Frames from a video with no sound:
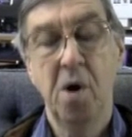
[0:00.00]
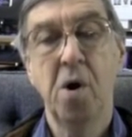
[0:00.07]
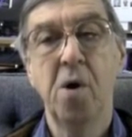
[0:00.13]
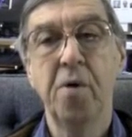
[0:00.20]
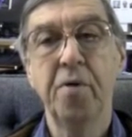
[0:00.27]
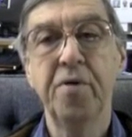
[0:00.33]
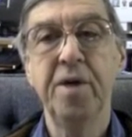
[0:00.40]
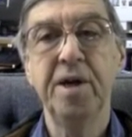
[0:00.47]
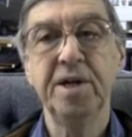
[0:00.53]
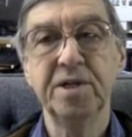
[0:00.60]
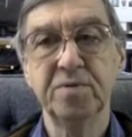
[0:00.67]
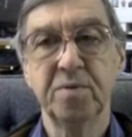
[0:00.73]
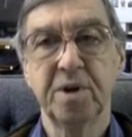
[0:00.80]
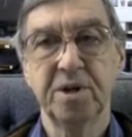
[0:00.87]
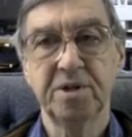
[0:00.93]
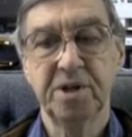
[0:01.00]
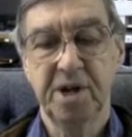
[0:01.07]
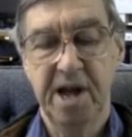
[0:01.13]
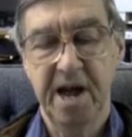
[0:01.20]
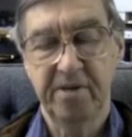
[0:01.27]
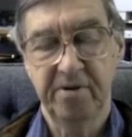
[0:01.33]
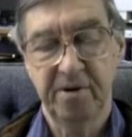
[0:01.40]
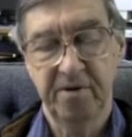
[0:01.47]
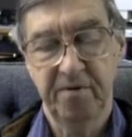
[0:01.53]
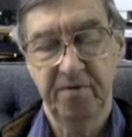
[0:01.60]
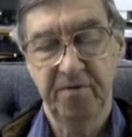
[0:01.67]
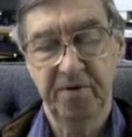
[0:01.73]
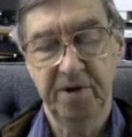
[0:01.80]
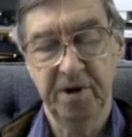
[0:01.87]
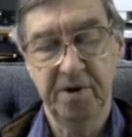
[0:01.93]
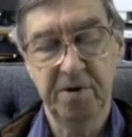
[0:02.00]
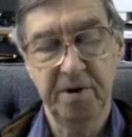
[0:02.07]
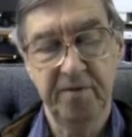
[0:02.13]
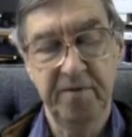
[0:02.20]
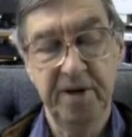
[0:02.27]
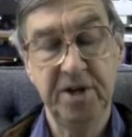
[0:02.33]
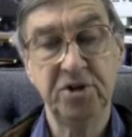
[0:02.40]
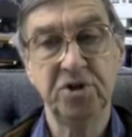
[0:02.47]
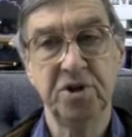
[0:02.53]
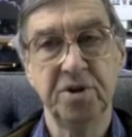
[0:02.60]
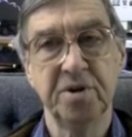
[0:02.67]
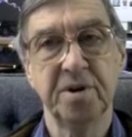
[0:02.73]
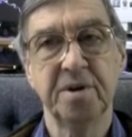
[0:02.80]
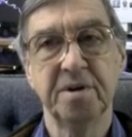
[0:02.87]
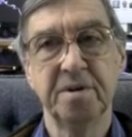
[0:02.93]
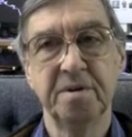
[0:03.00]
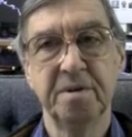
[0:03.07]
all things work together for the good of each and all?